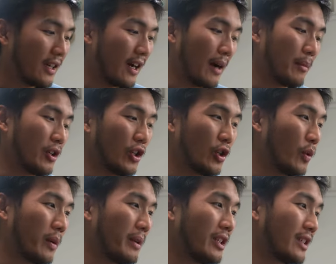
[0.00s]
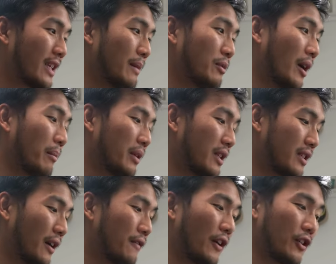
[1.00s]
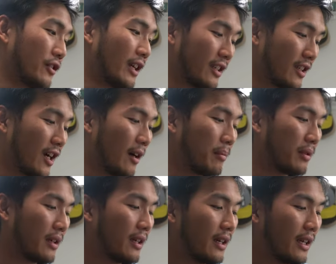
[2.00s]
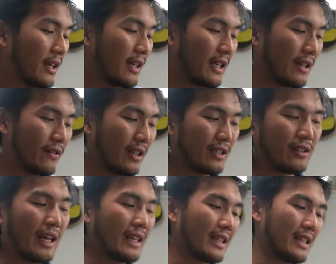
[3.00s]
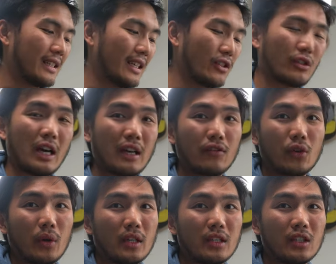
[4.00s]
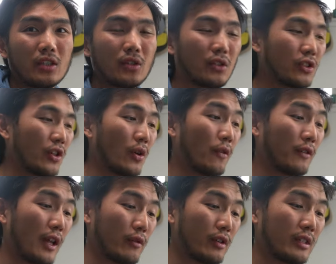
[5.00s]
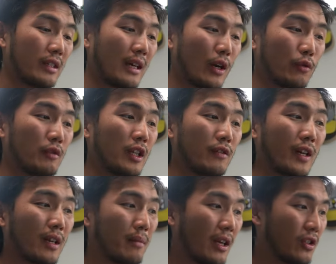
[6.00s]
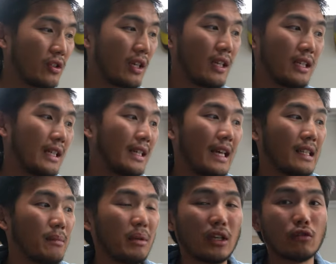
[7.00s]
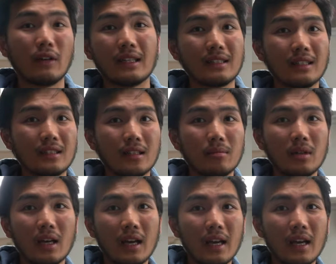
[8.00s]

I mean, you don't want to be just keep dumping stuff on your desktop and even these little SSDs are kind of annoying to use. So for that reason, I would really recommend just getting a nice big RAID system.